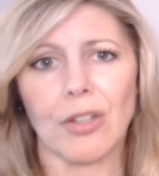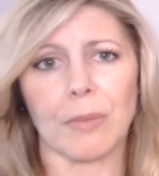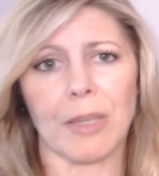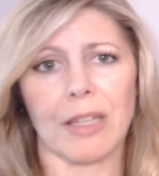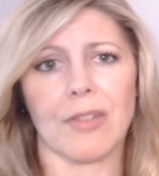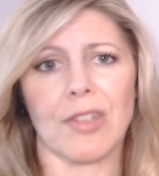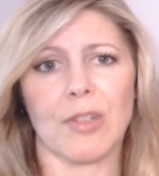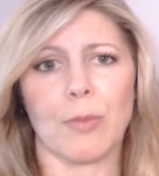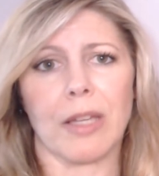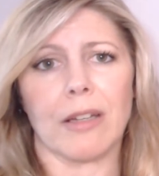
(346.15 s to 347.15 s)
It's because
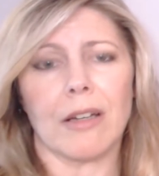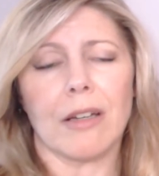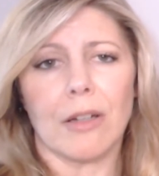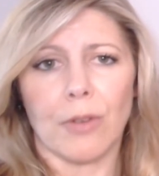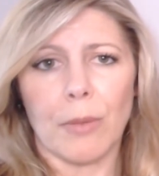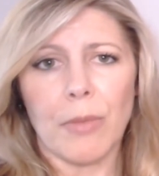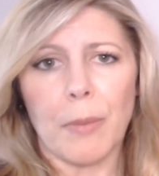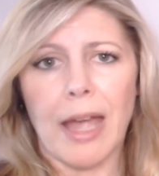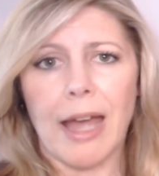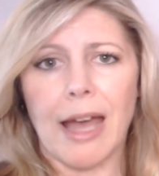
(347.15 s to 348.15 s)
it's been from
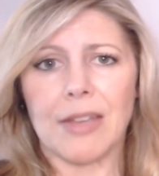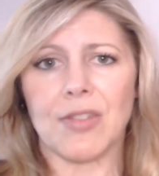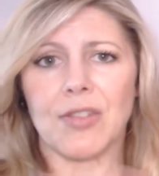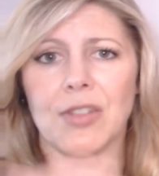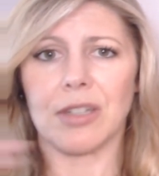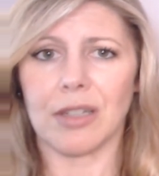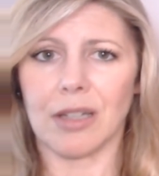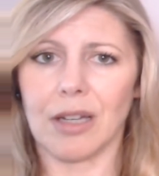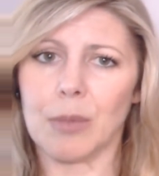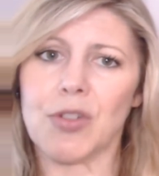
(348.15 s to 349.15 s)
the past
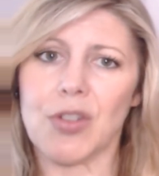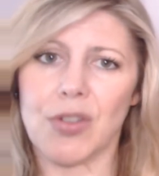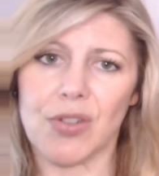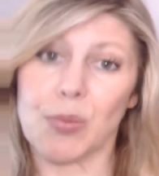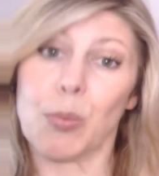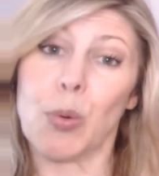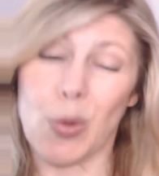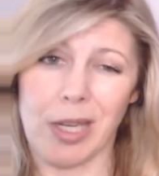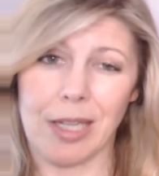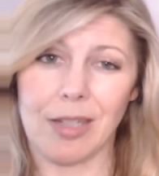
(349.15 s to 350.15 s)
up to this
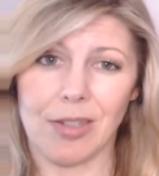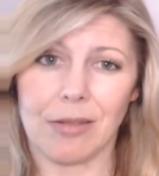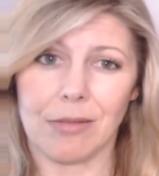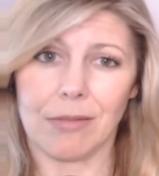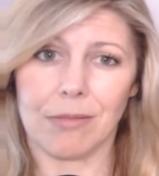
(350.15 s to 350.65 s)
point.